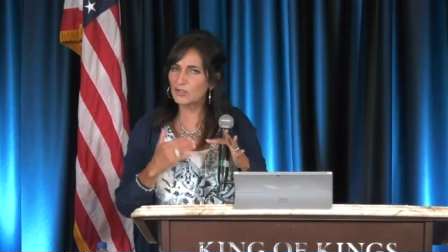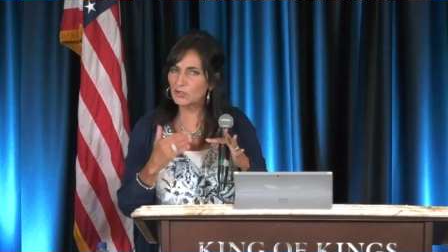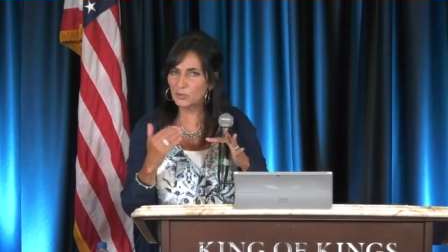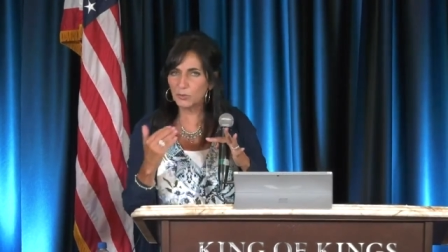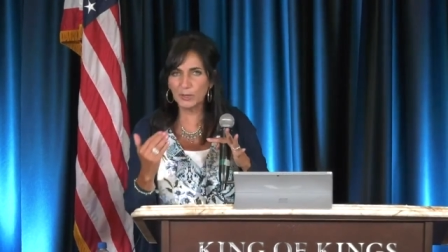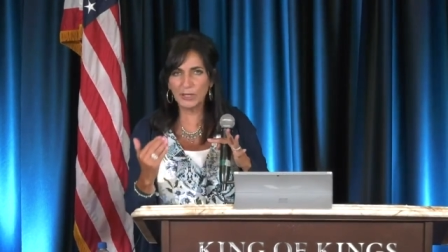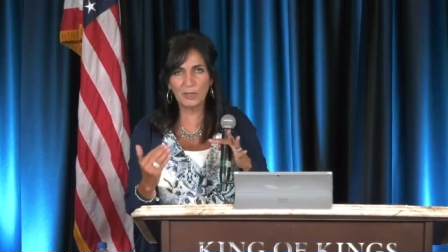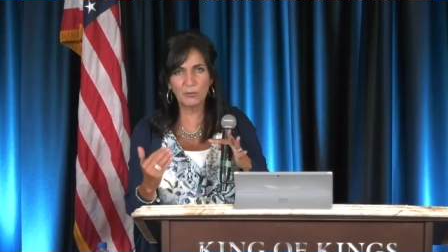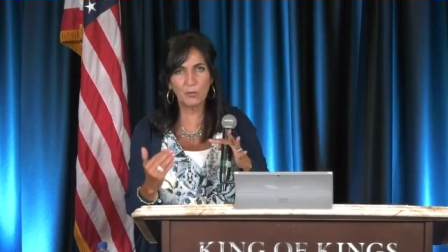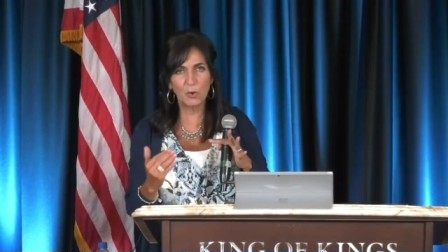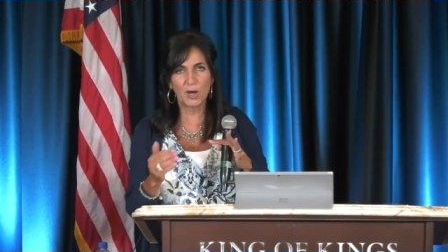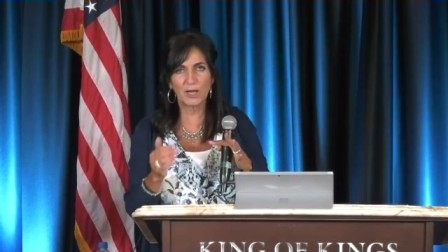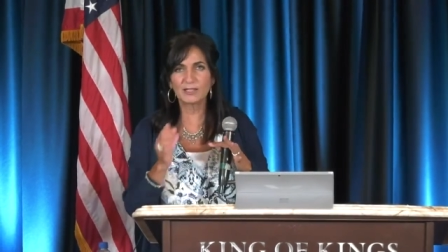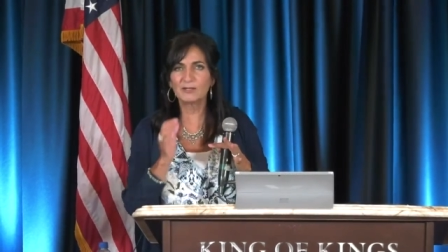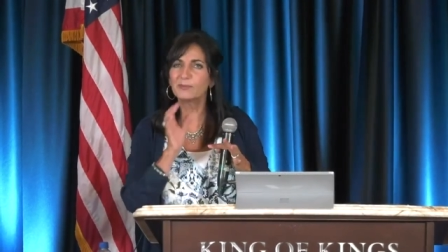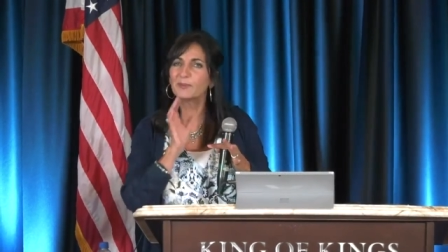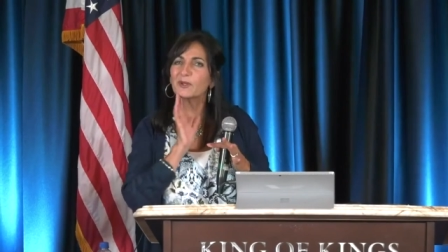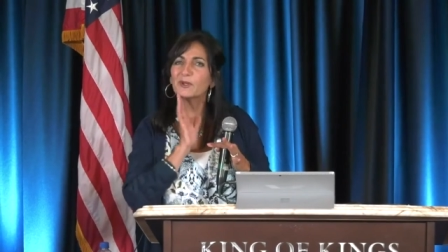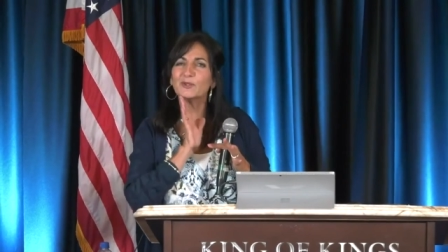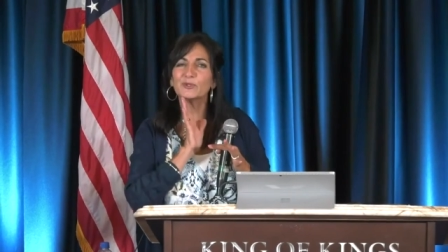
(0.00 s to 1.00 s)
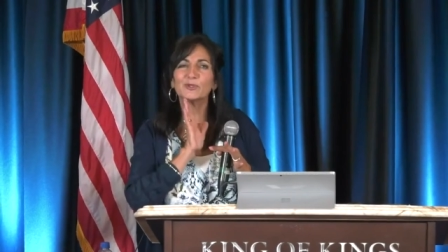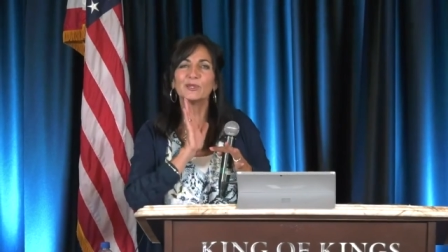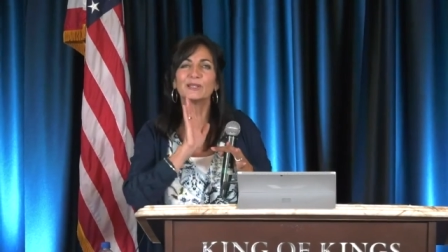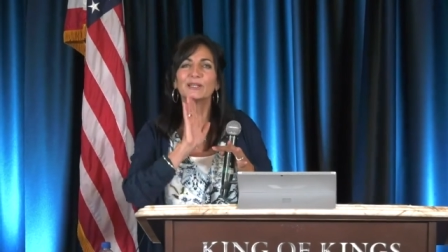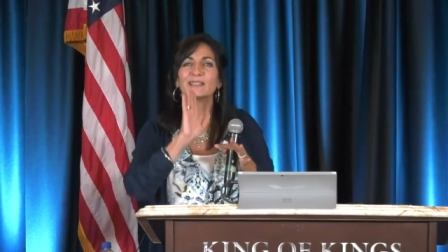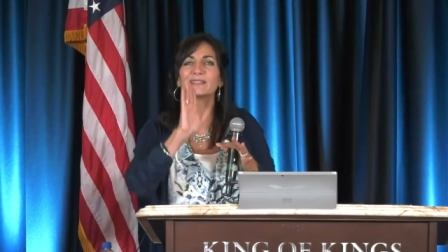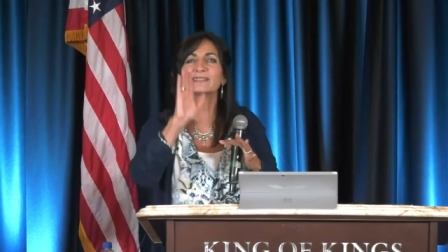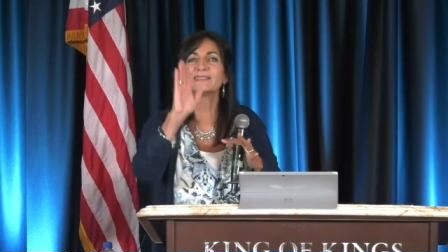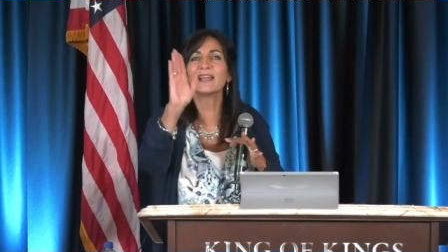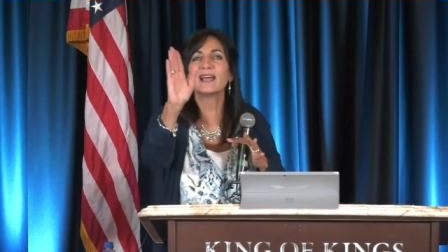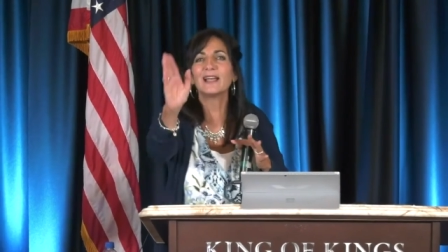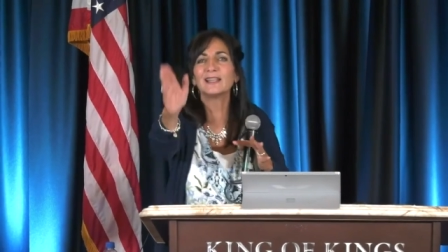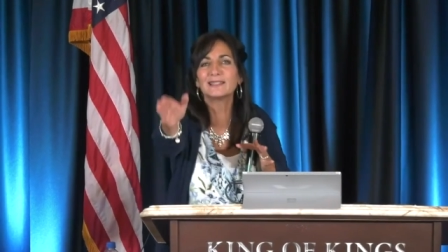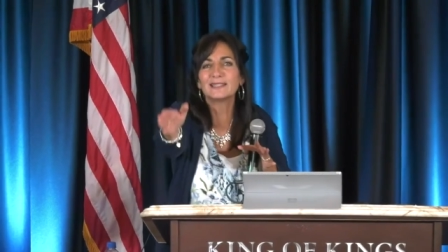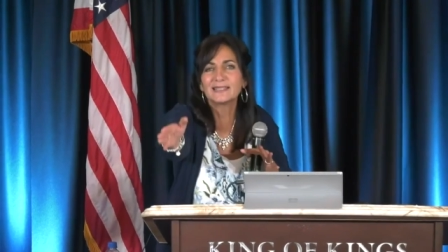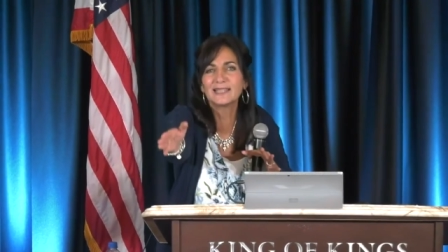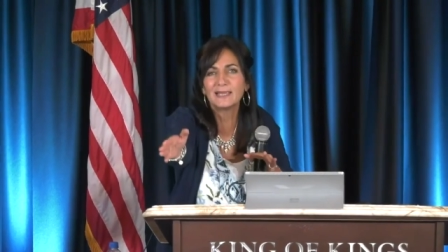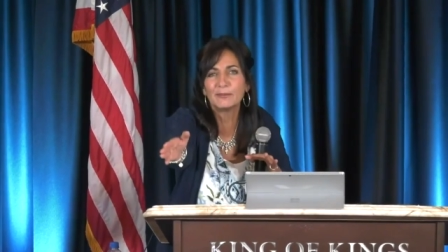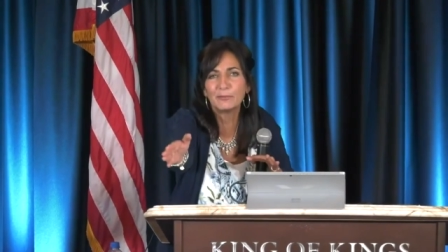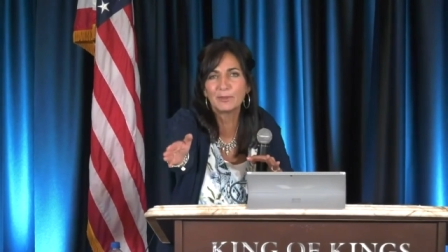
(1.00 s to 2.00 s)
That's what he wants, because then it's
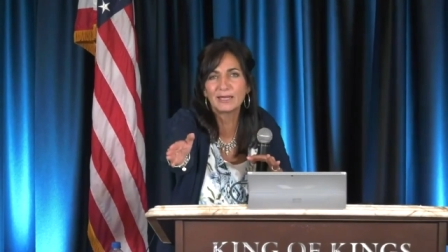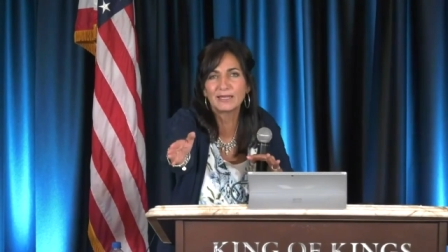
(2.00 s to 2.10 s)
not